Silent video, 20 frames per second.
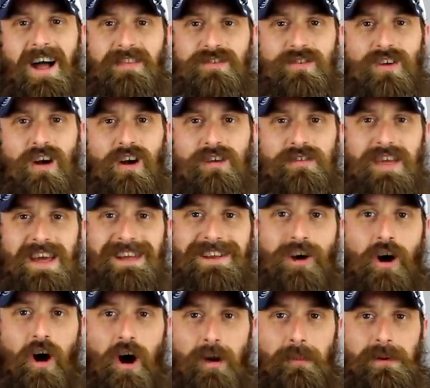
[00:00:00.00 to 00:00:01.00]
Odds are that
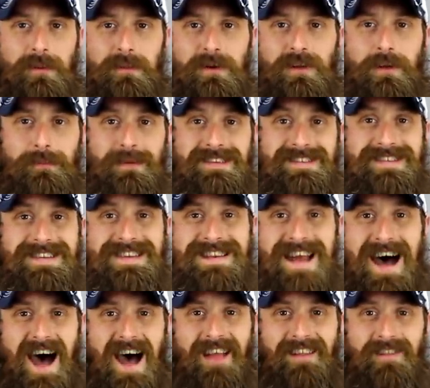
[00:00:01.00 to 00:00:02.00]
carbon buildup is
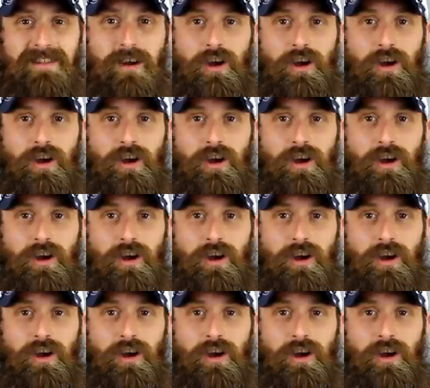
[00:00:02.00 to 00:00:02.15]
not